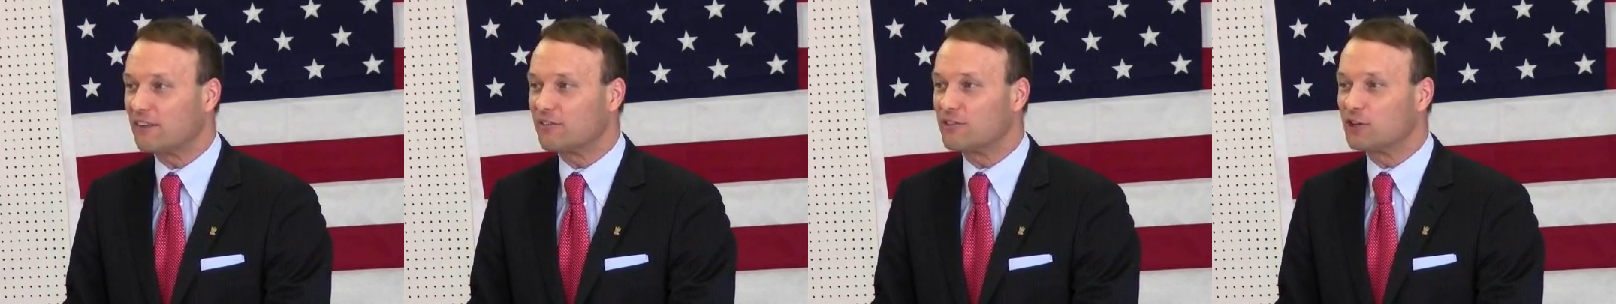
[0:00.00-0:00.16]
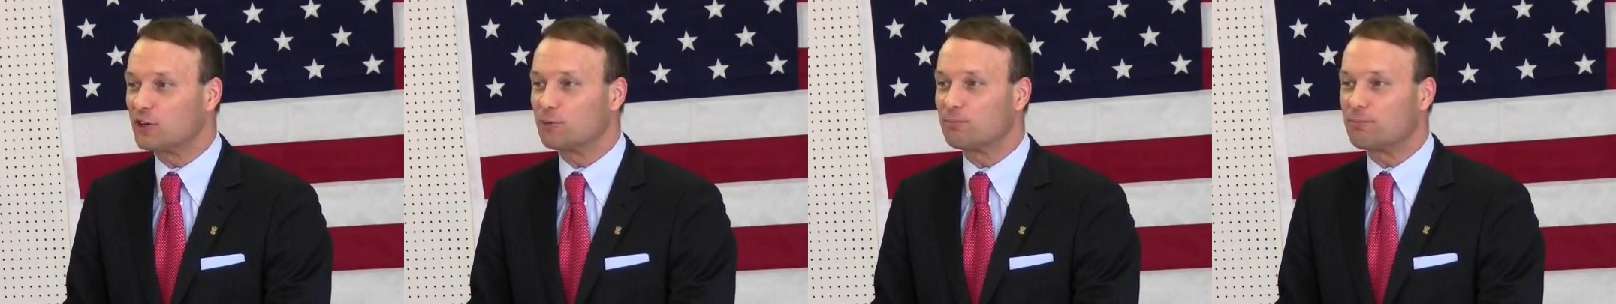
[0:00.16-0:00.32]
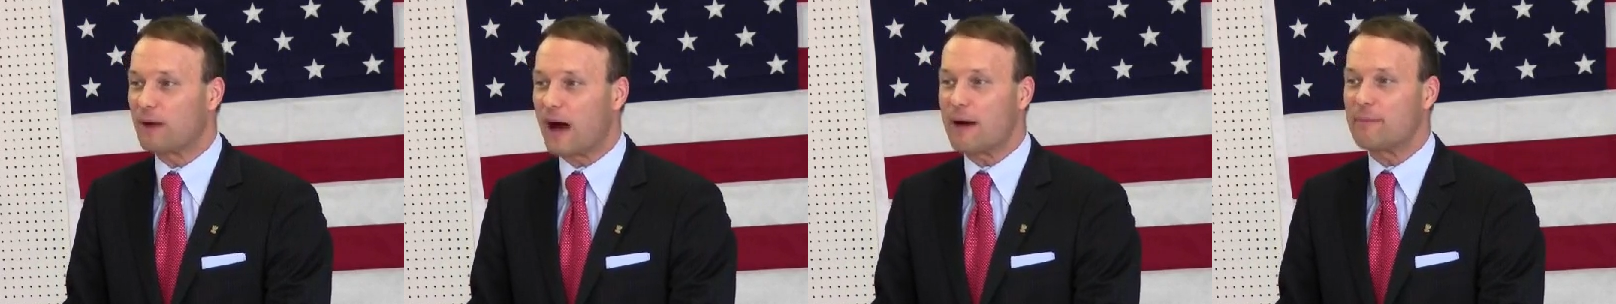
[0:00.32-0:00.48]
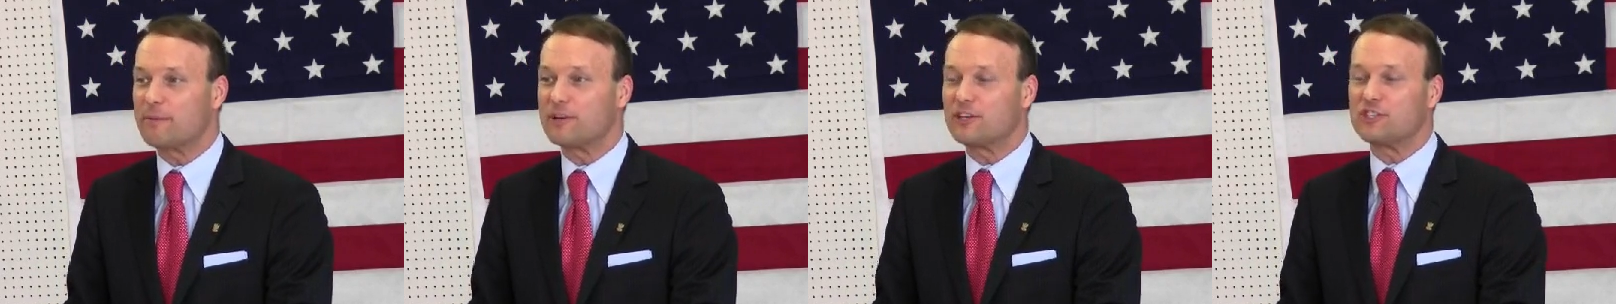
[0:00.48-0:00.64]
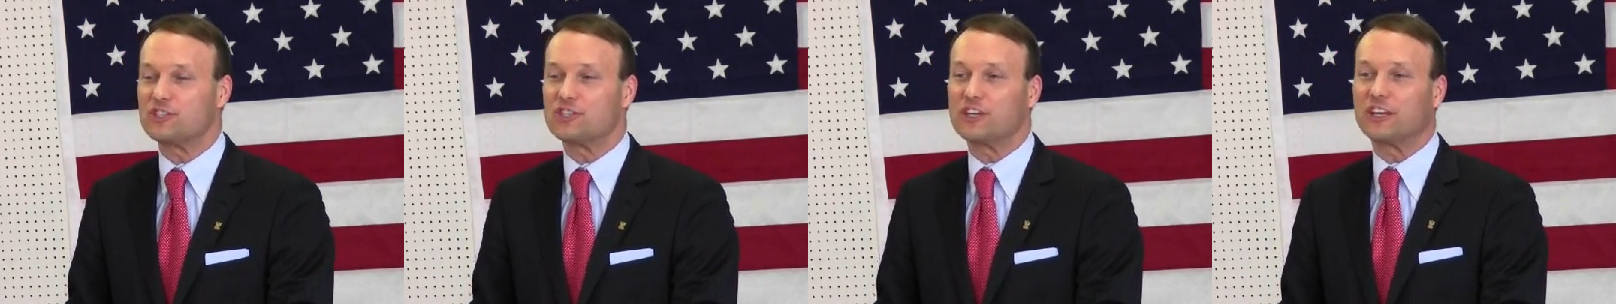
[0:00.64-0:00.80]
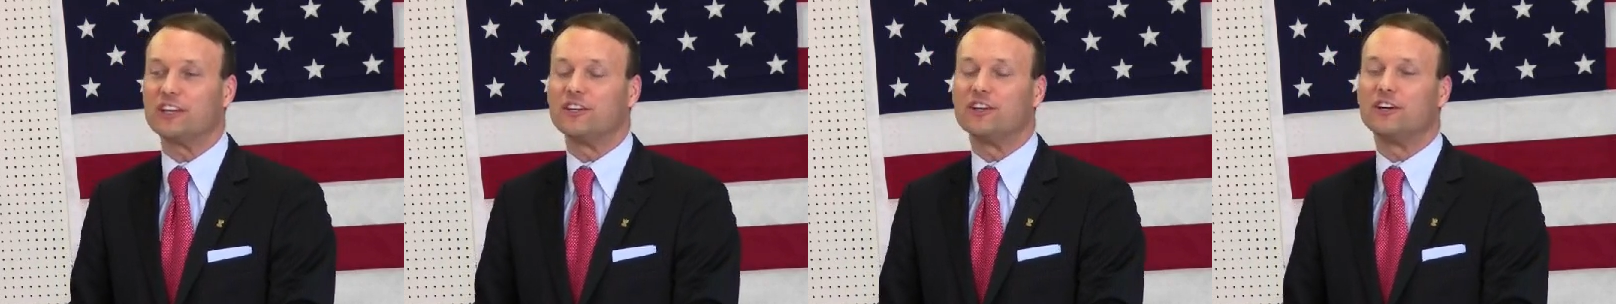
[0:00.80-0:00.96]
Governor Bobby
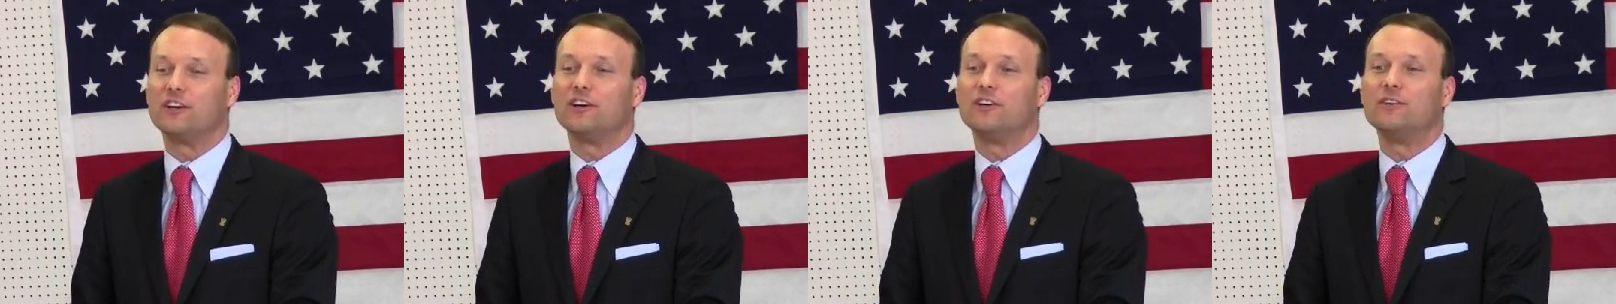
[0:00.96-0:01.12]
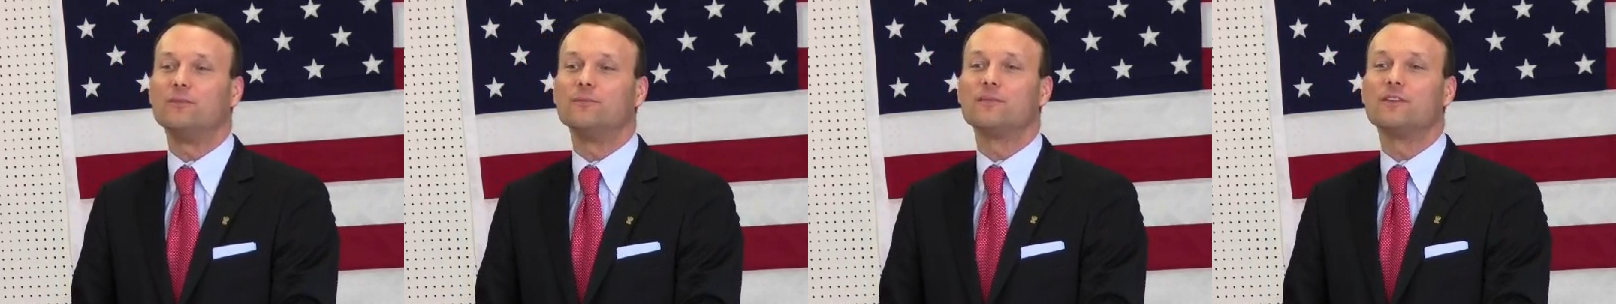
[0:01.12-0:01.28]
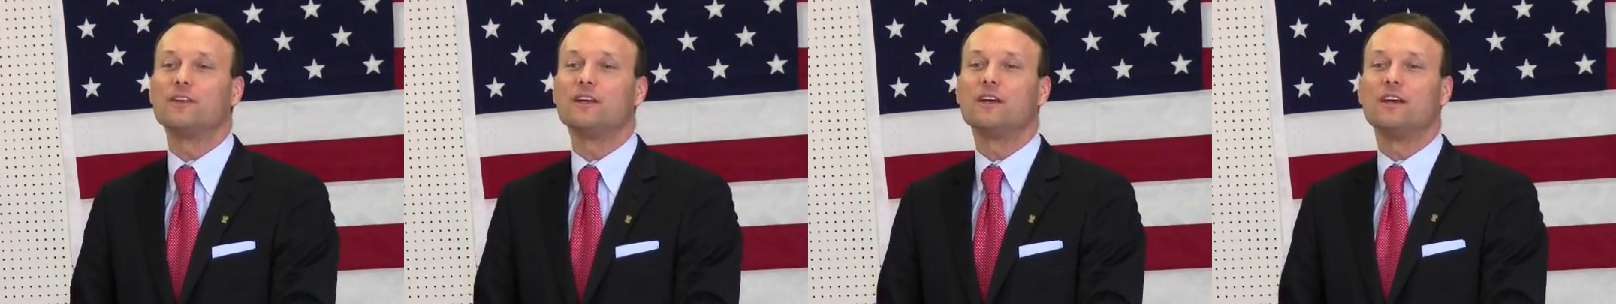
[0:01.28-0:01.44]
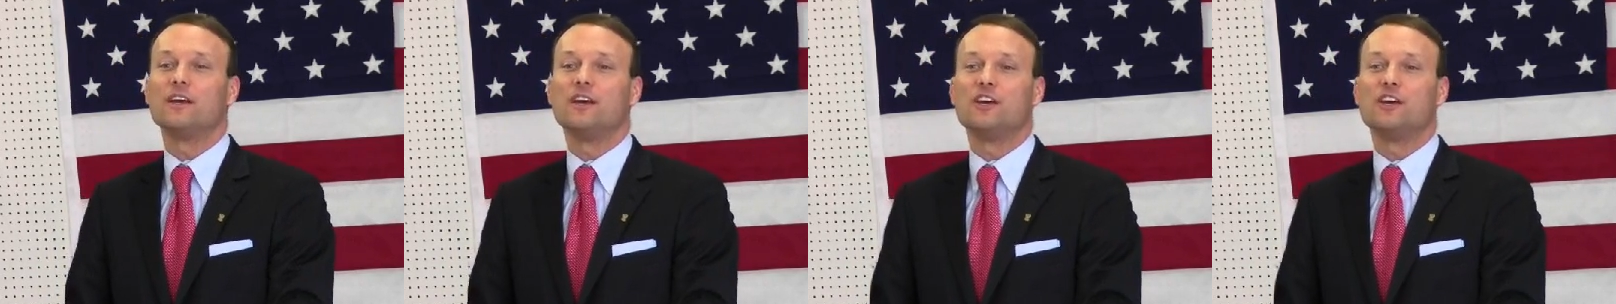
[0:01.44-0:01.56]
Jindal